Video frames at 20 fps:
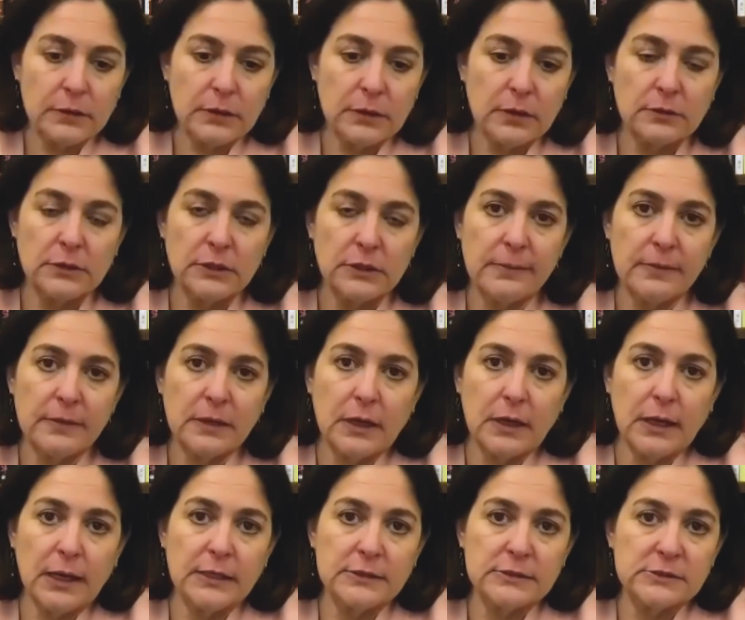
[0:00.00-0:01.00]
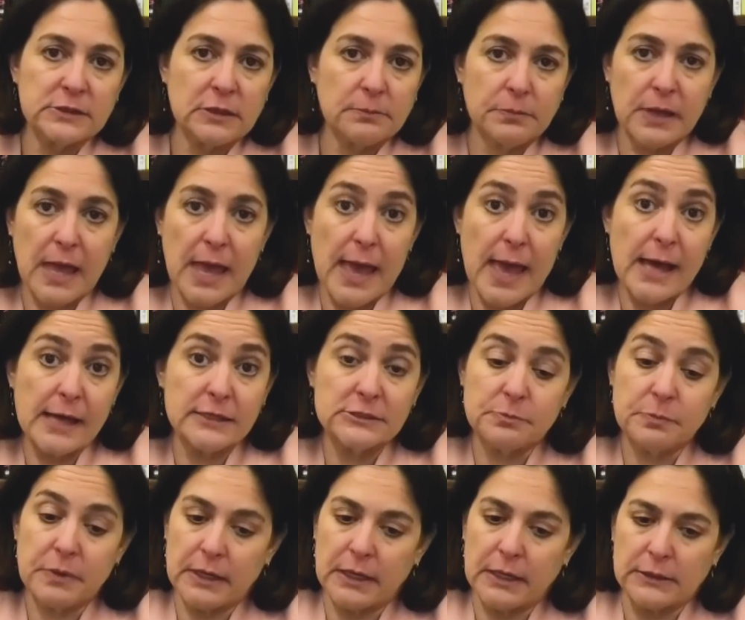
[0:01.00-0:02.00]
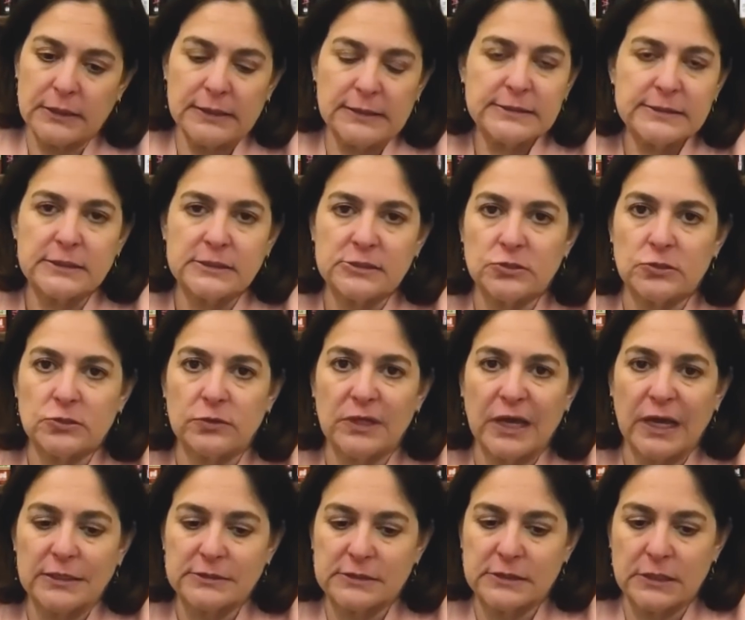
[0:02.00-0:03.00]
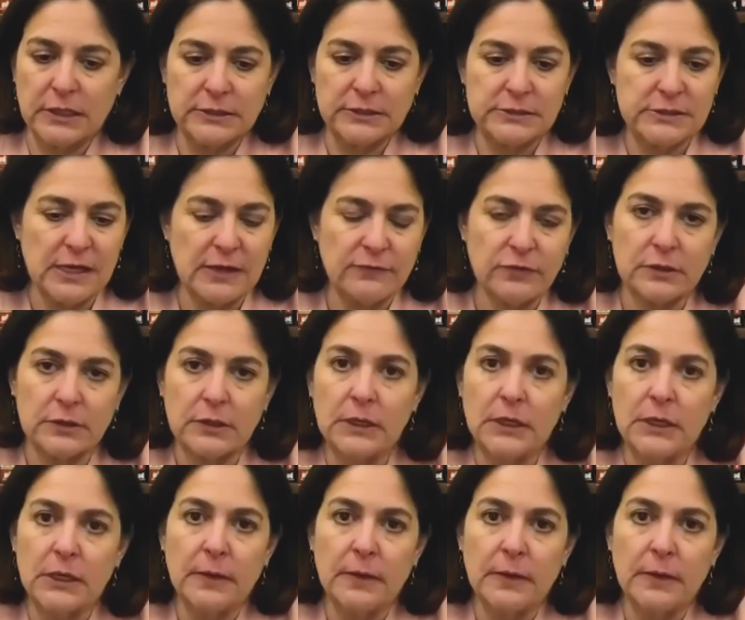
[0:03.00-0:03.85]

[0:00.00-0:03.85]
You know, Lebanon has been, at least since 2007,